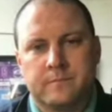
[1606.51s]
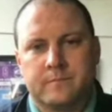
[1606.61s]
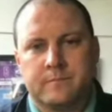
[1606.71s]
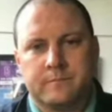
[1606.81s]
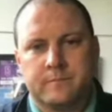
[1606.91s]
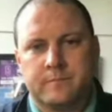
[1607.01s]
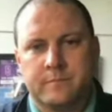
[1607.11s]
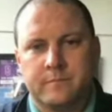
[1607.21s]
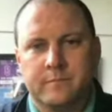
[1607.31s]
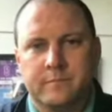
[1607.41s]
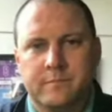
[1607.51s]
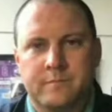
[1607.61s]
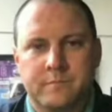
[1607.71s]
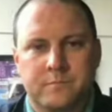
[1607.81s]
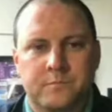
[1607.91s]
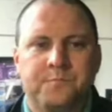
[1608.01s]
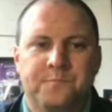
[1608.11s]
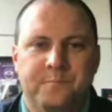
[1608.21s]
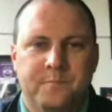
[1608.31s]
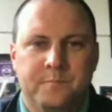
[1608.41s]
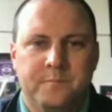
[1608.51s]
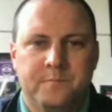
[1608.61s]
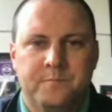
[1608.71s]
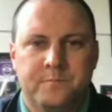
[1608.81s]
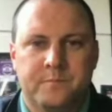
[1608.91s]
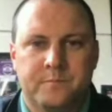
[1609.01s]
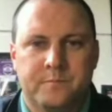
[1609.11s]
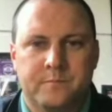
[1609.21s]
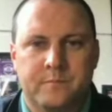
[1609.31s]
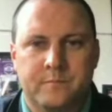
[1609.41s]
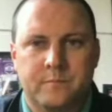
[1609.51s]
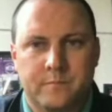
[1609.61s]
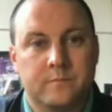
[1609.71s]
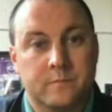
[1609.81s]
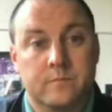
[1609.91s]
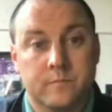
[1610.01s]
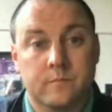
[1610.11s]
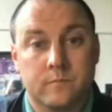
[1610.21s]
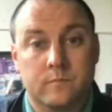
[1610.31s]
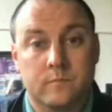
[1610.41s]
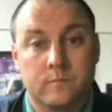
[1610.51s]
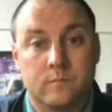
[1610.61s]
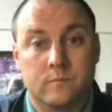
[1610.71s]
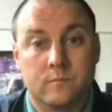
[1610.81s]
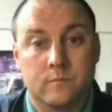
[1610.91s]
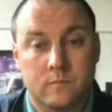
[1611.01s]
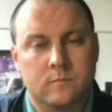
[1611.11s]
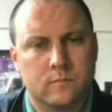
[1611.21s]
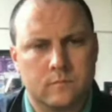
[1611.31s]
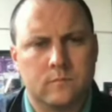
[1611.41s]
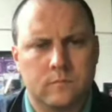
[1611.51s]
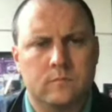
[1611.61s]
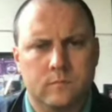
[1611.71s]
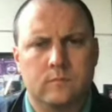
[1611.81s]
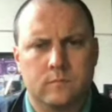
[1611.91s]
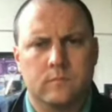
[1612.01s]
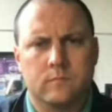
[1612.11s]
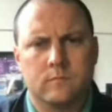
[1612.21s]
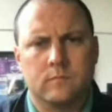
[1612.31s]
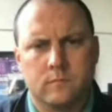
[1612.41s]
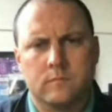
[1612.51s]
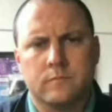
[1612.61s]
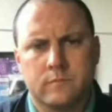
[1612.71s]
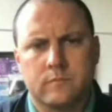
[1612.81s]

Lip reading: No words are spoken by the person on screen.